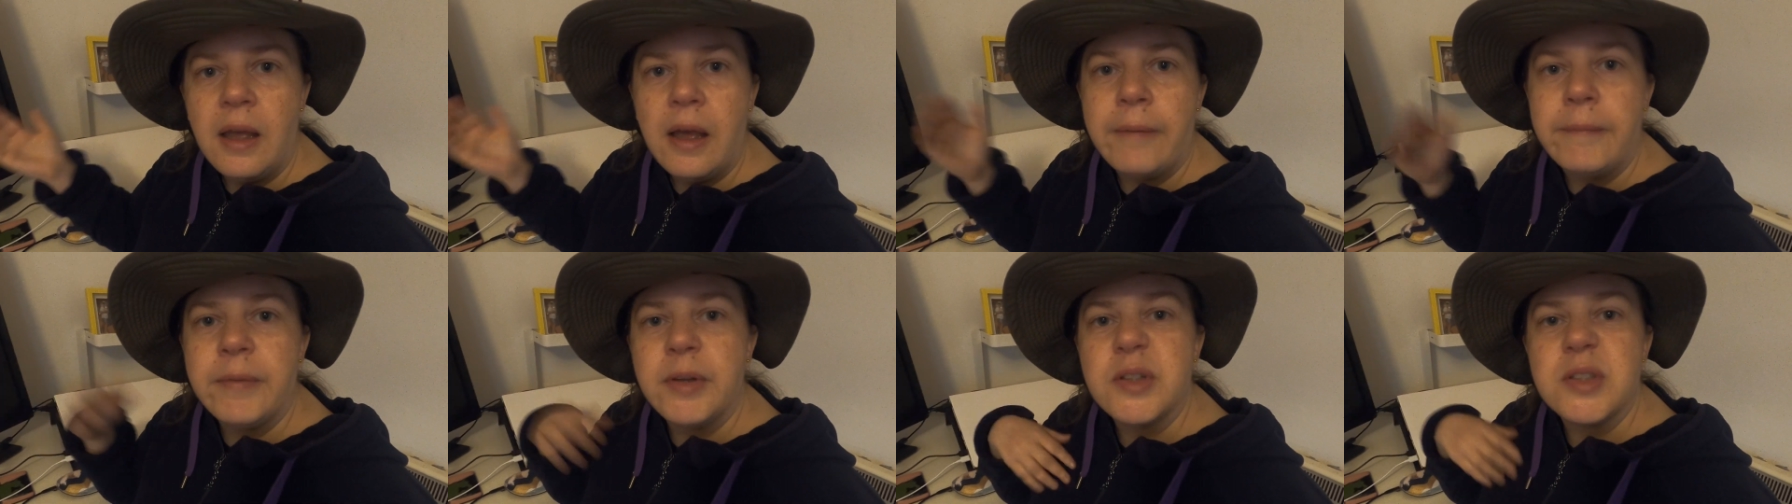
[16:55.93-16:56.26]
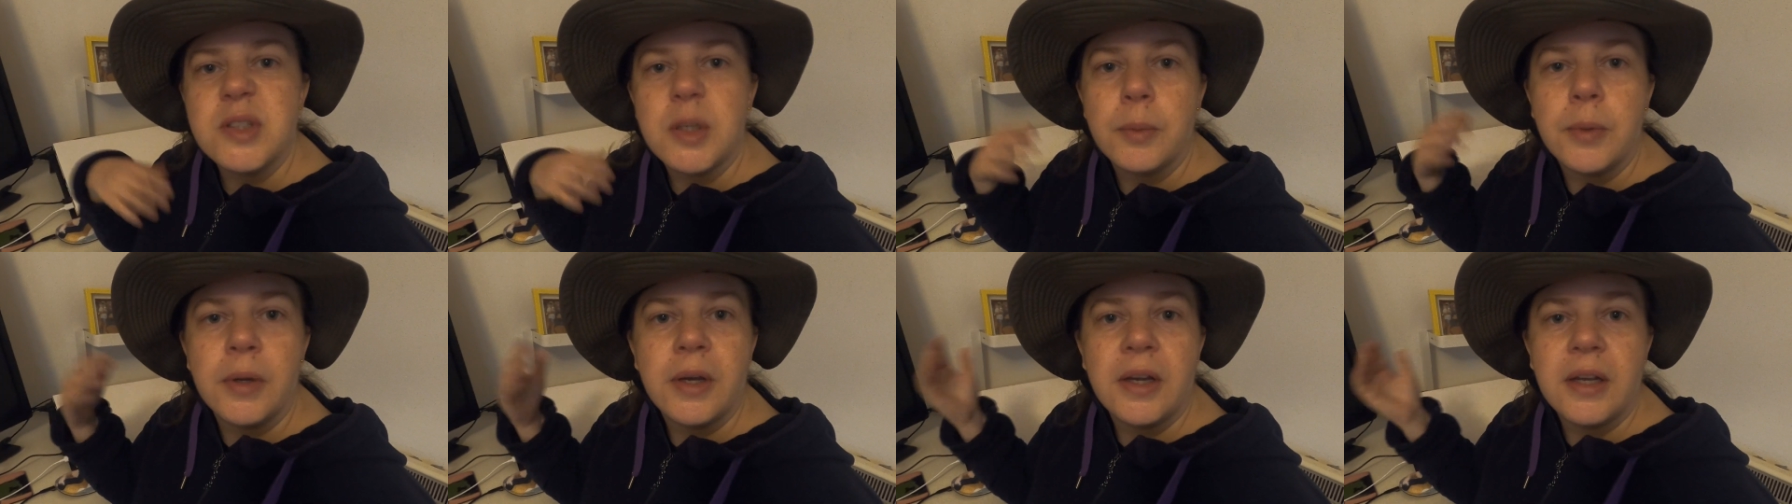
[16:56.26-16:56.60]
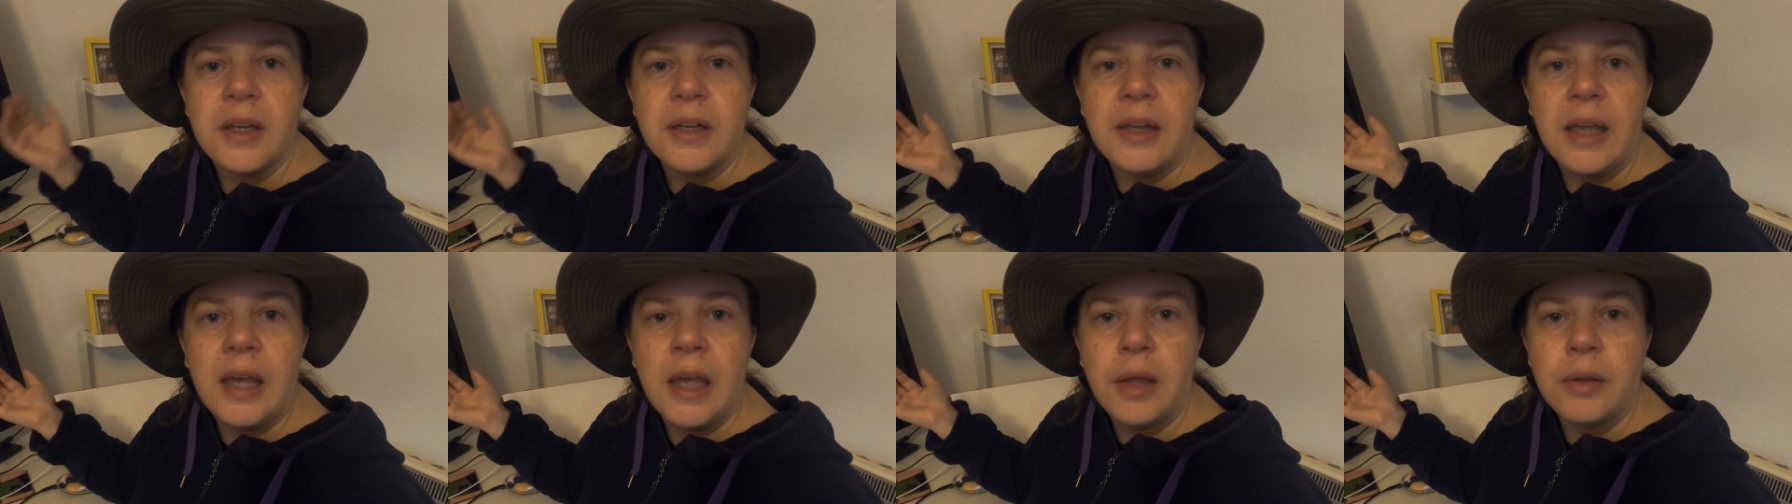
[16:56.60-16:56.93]
And because I
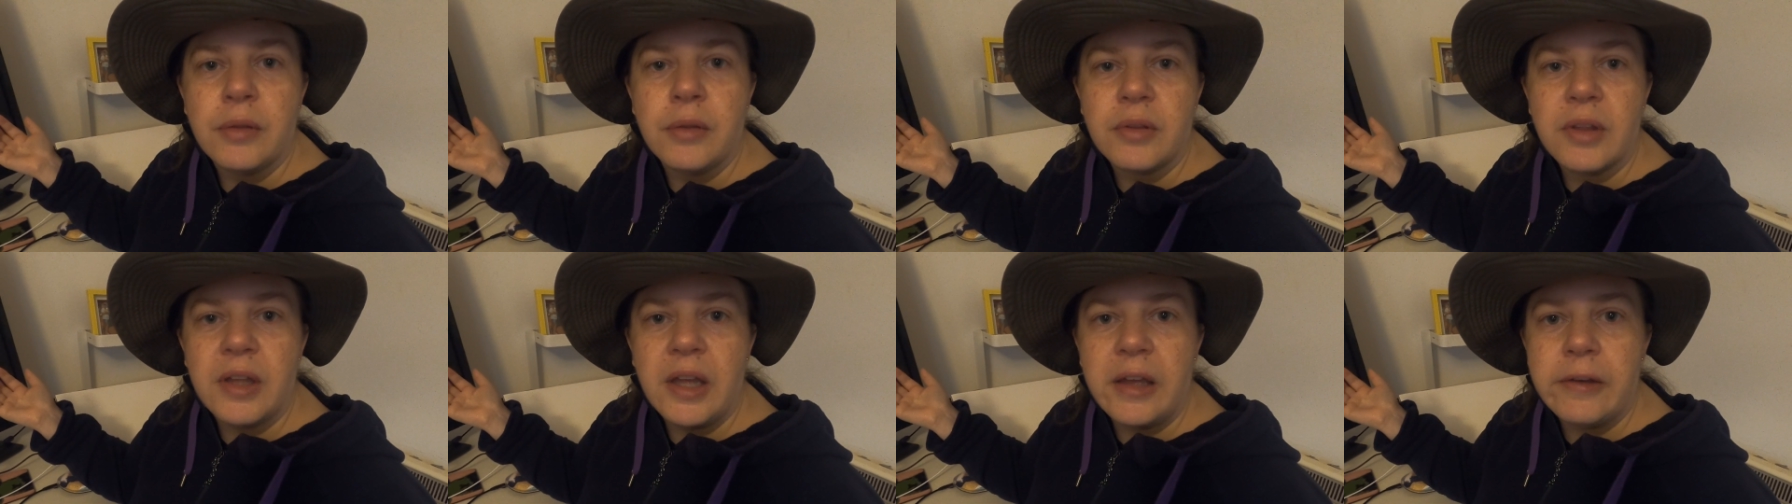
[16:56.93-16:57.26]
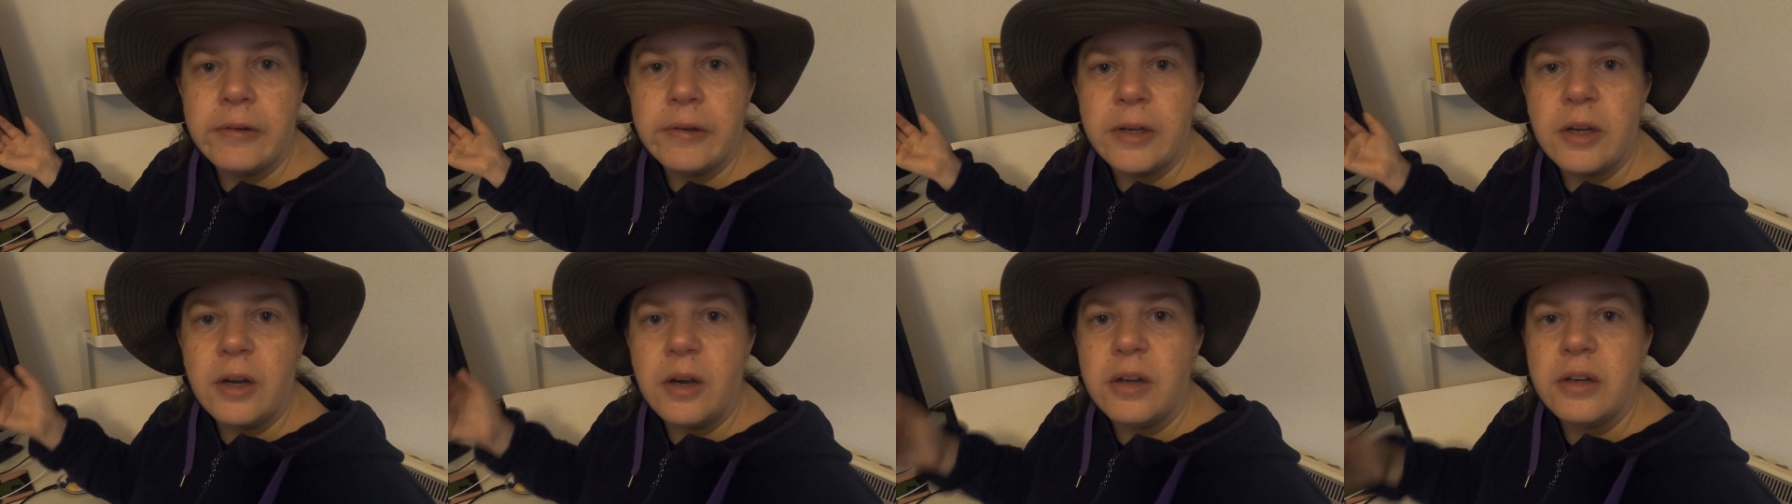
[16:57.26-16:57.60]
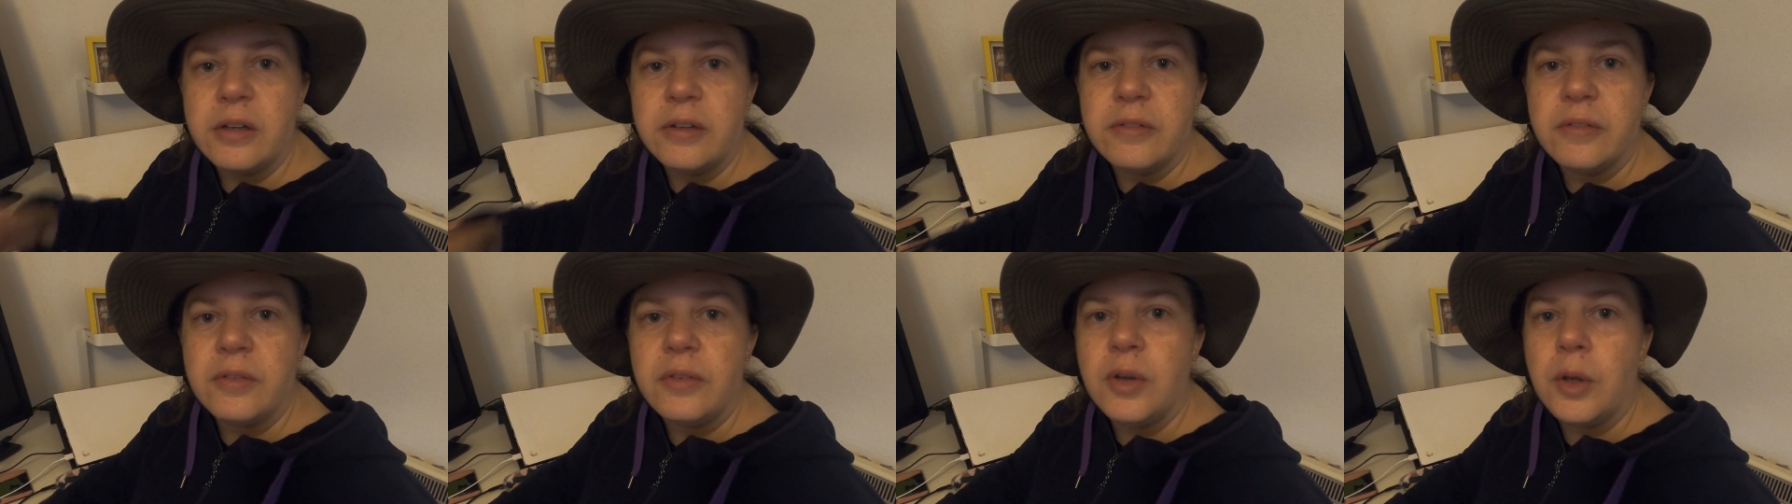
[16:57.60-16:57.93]
work in healthcare, I
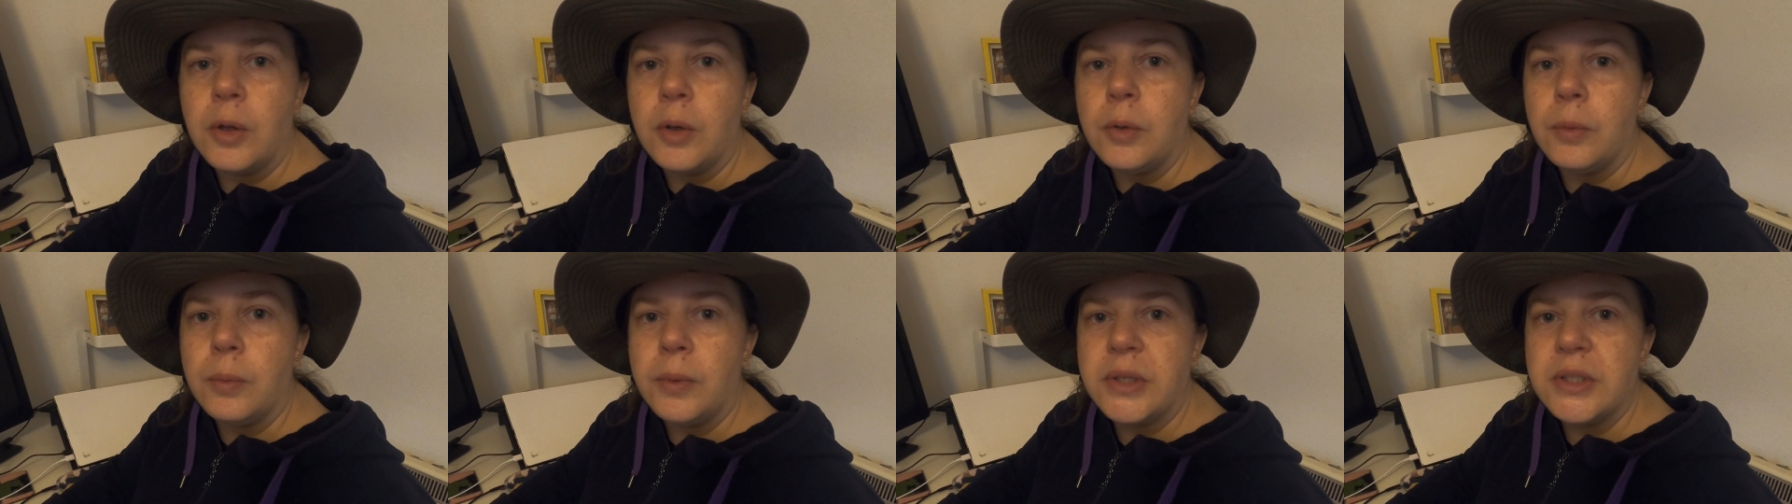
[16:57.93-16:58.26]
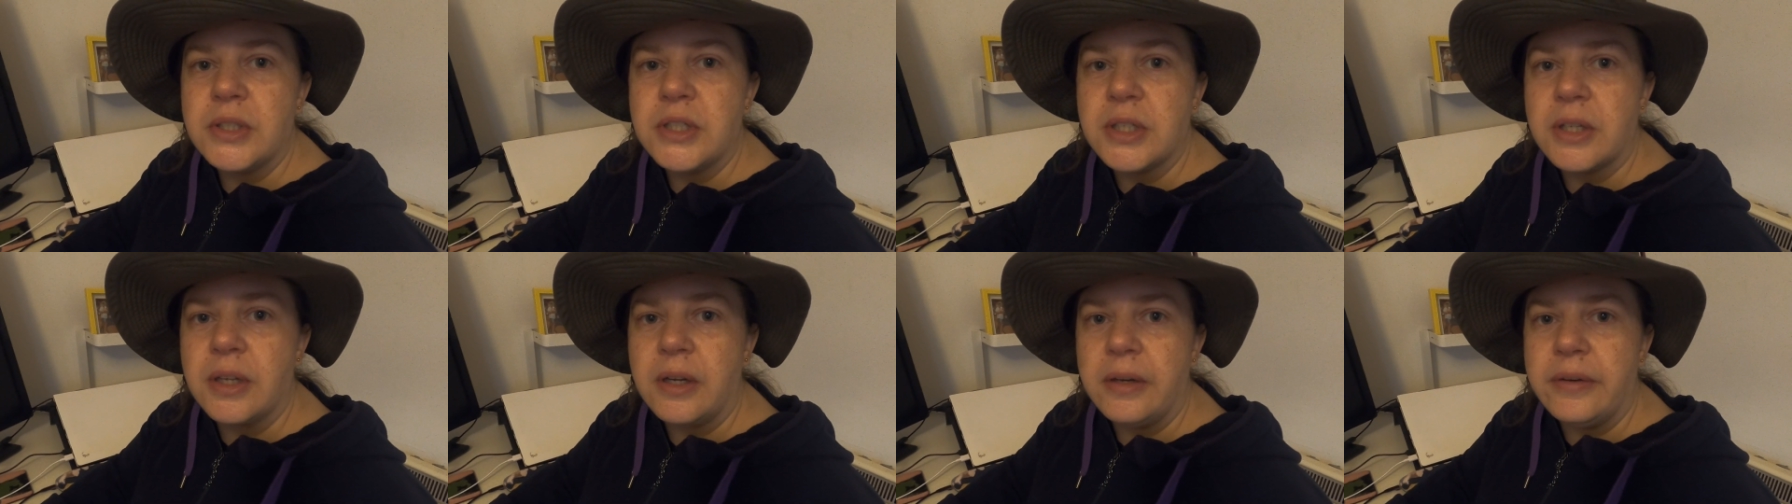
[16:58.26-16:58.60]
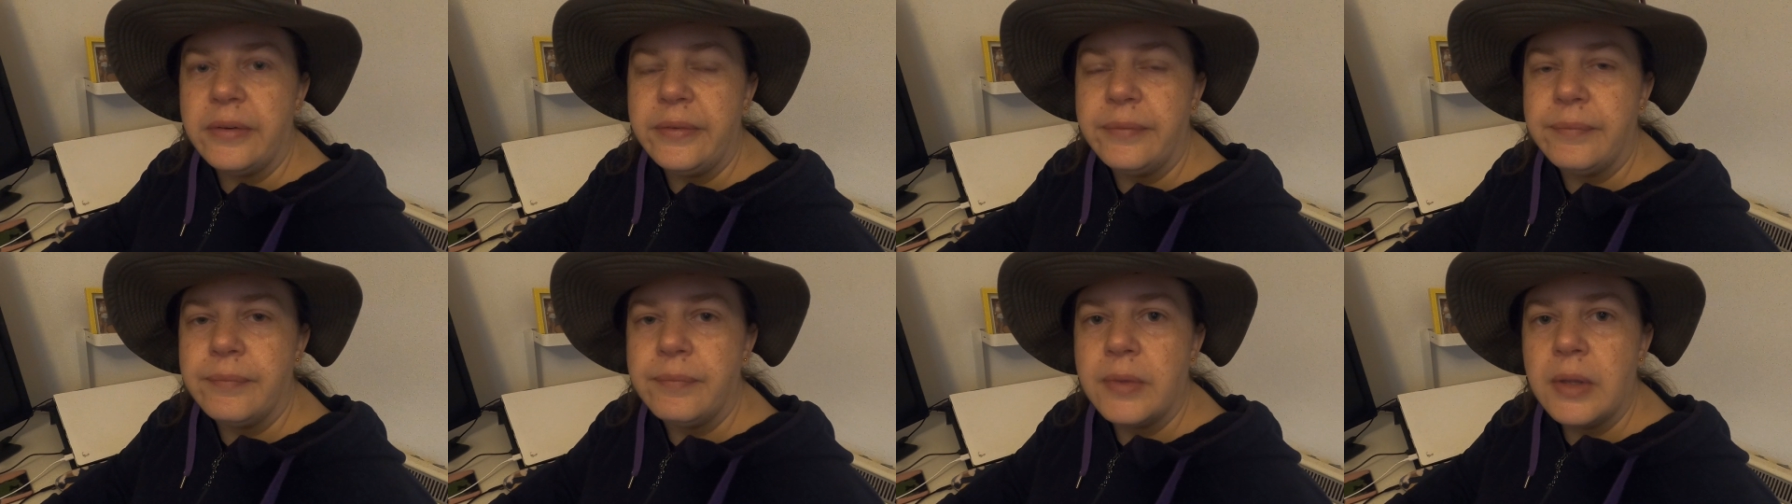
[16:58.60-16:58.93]
kind of know when to
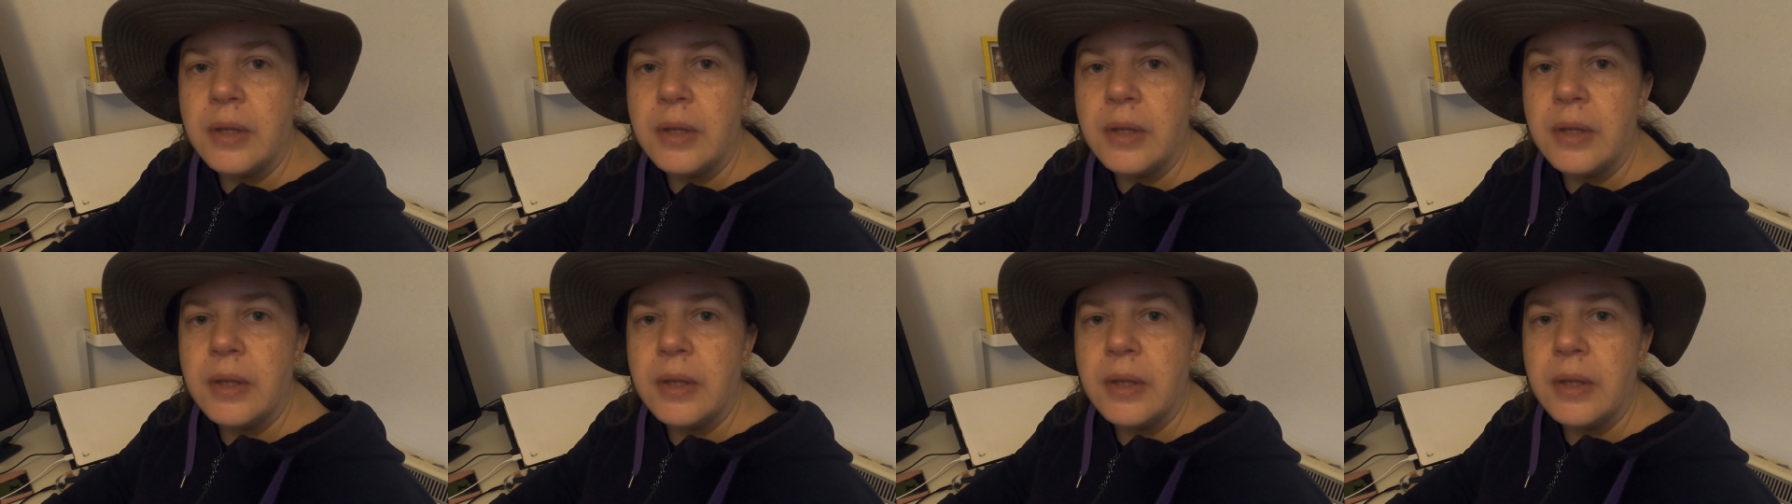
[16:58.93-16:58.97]
go.